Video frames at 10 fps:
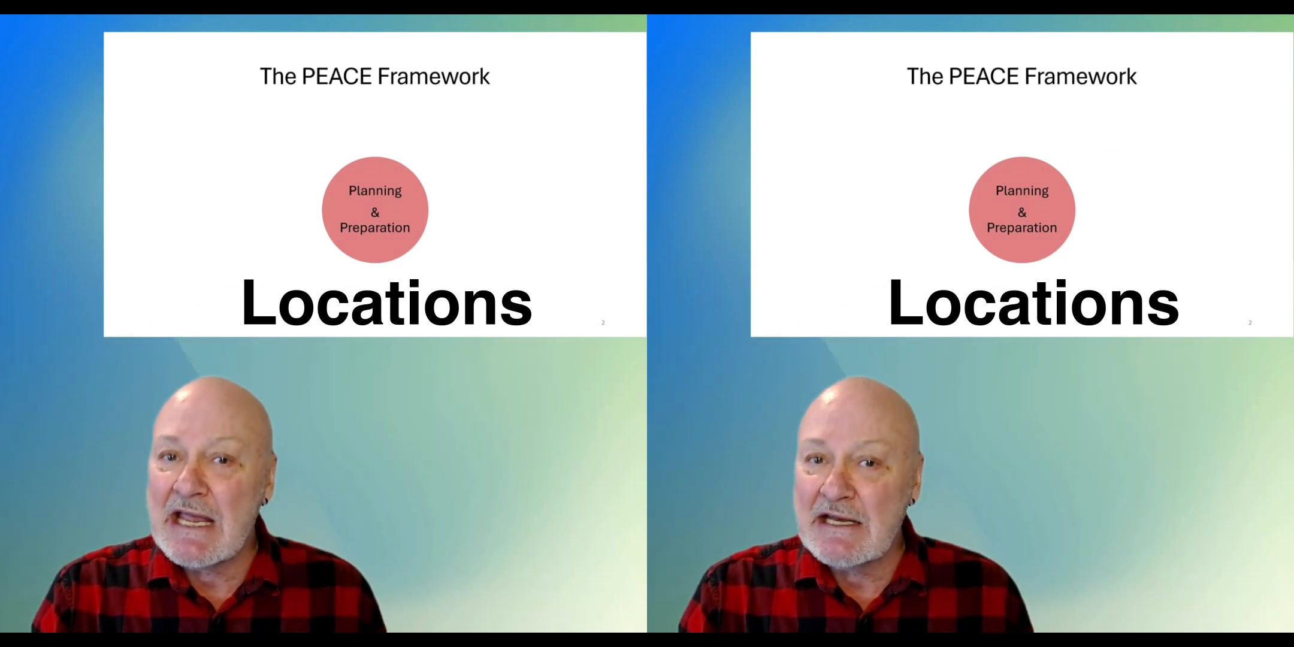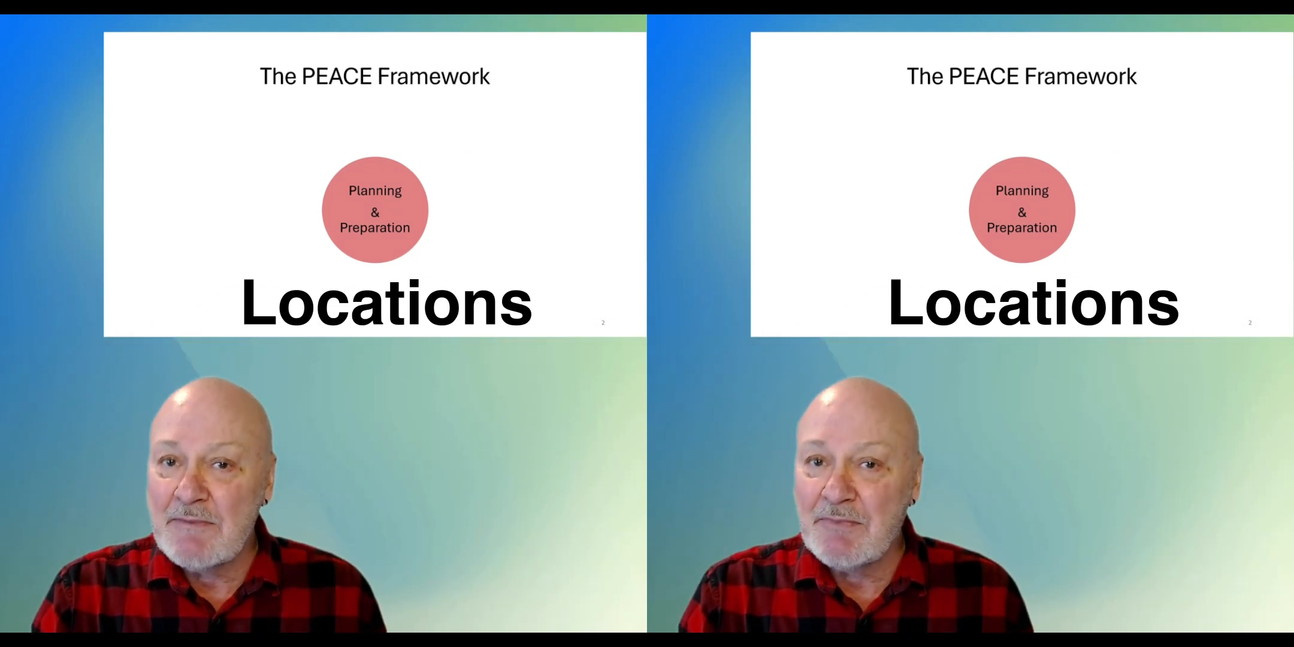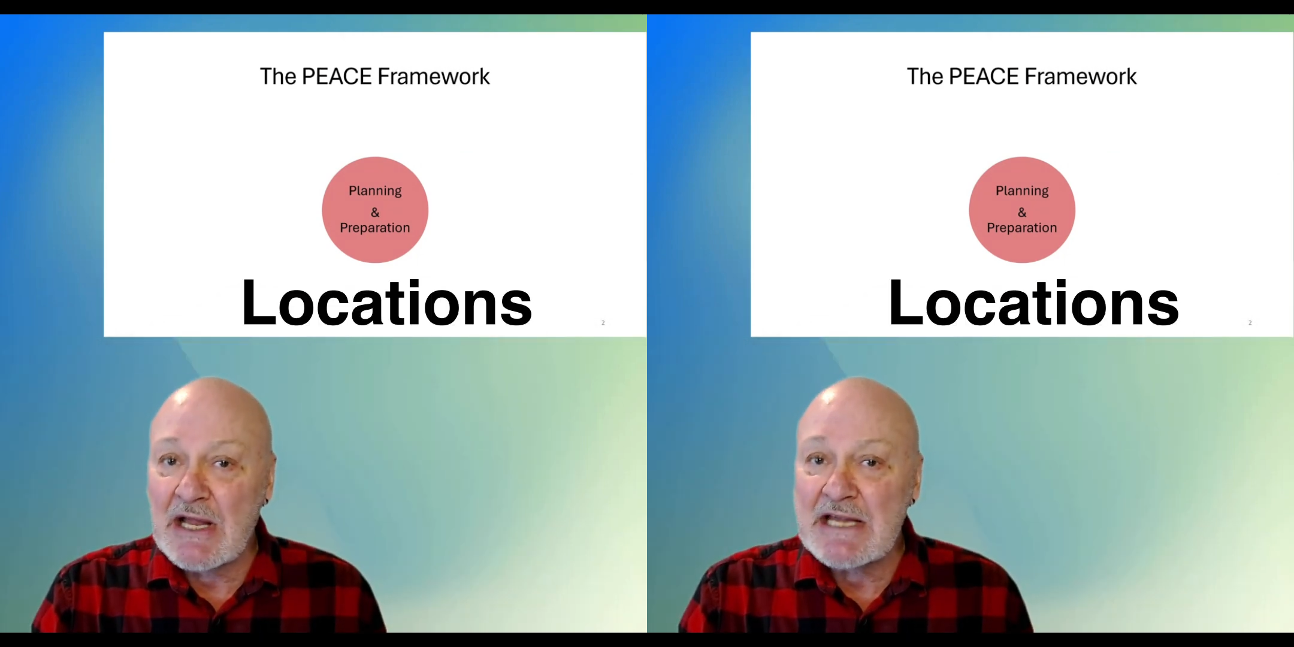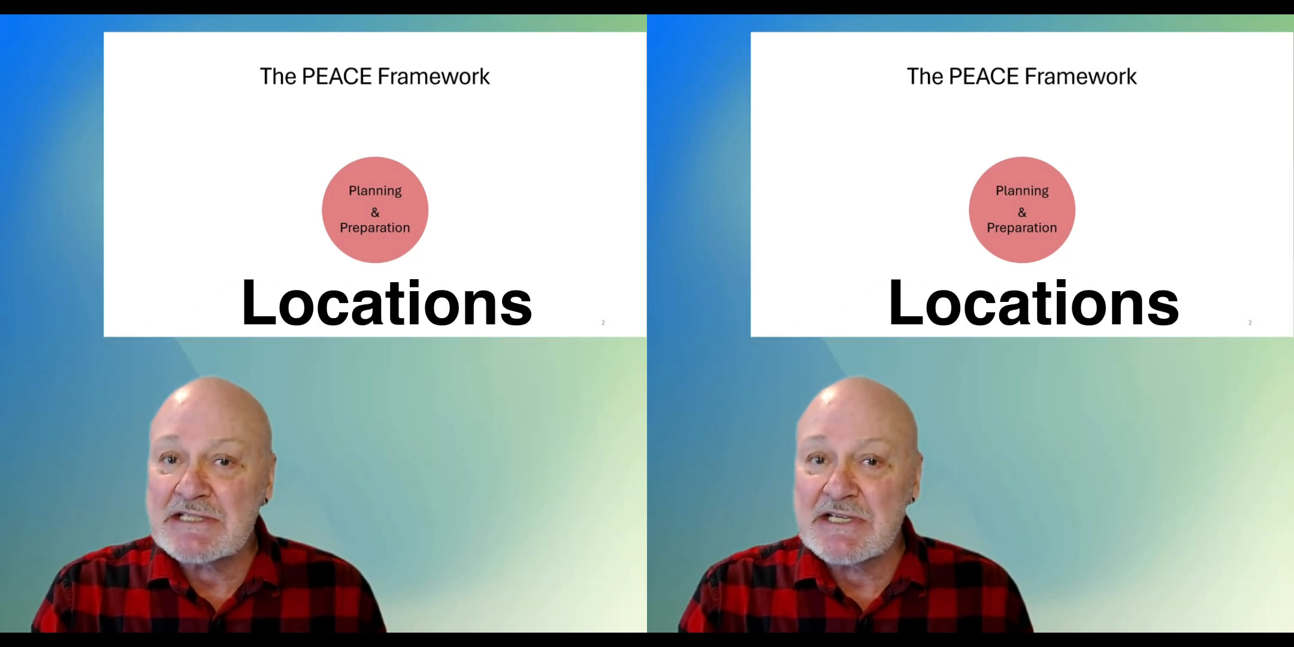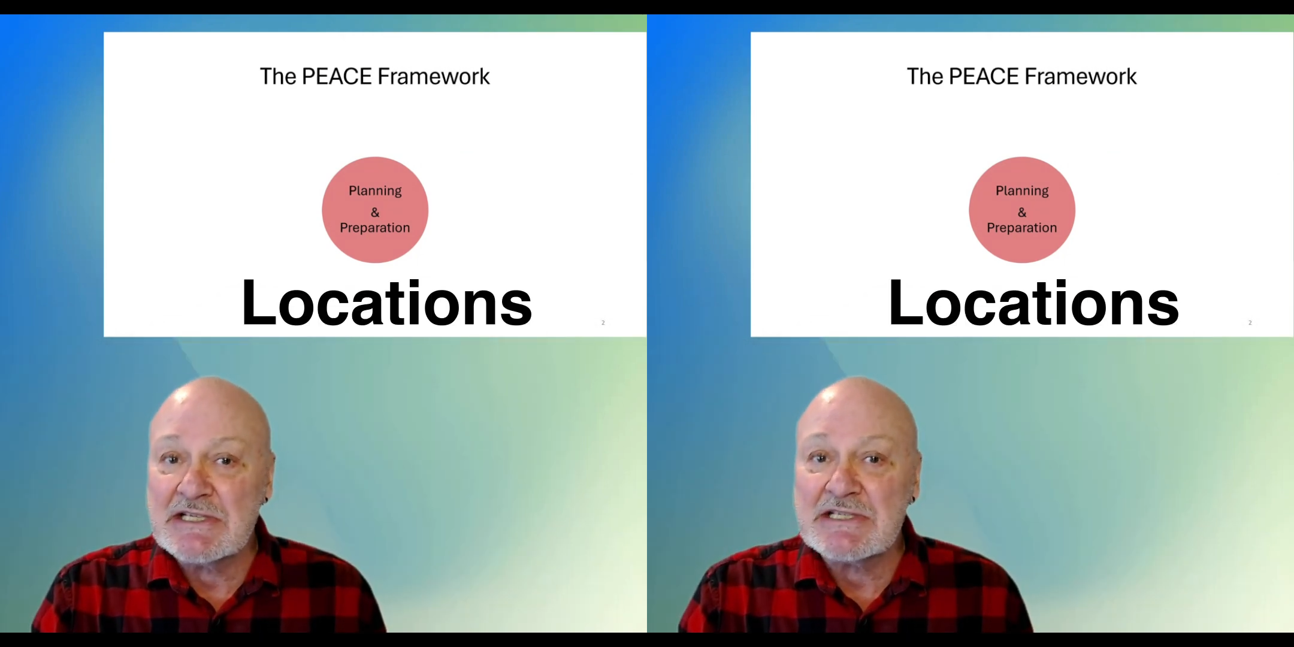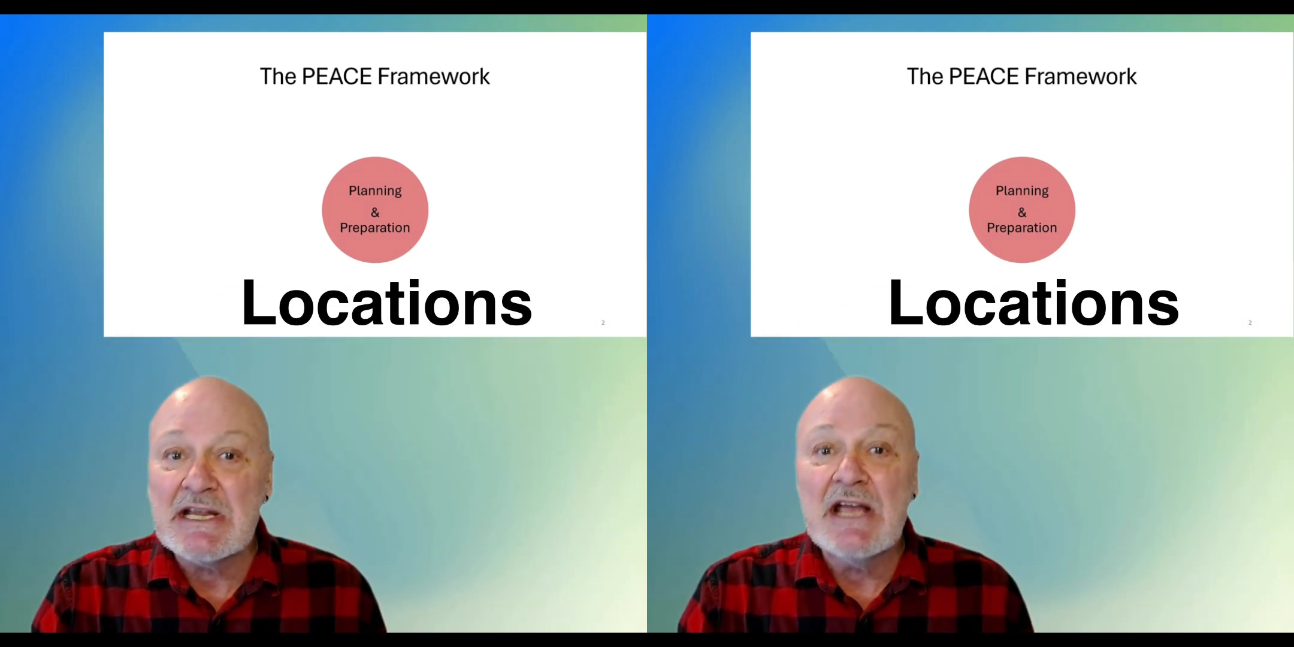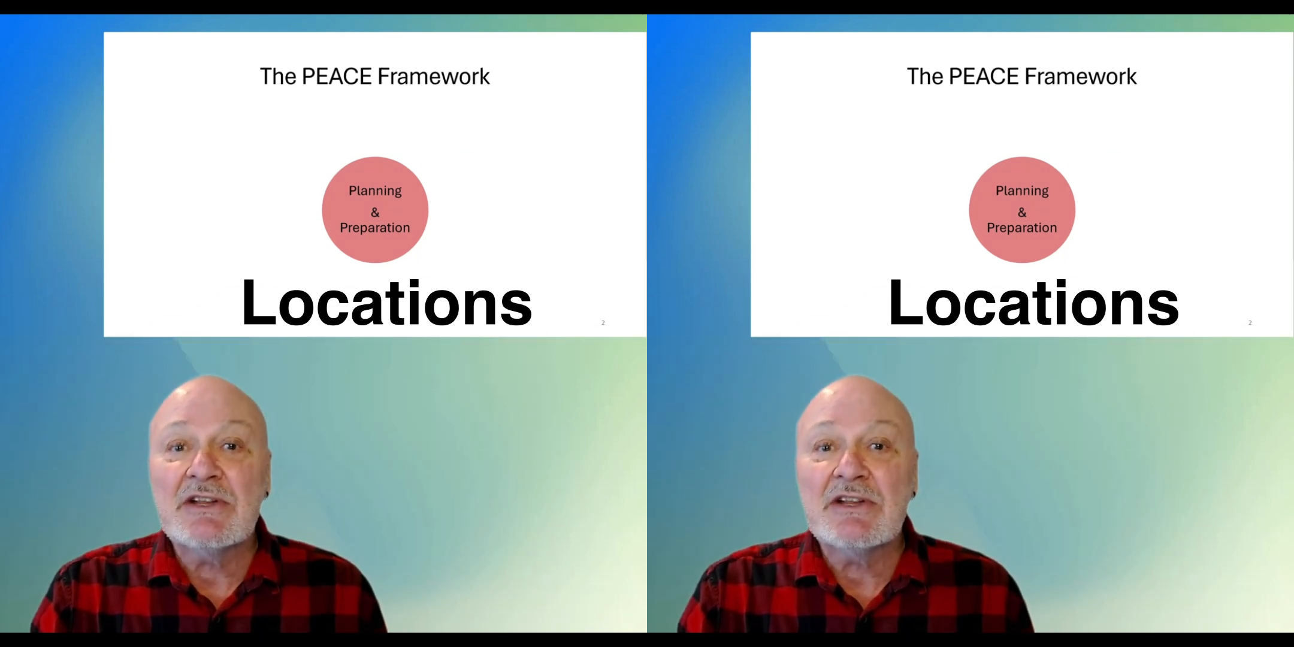any places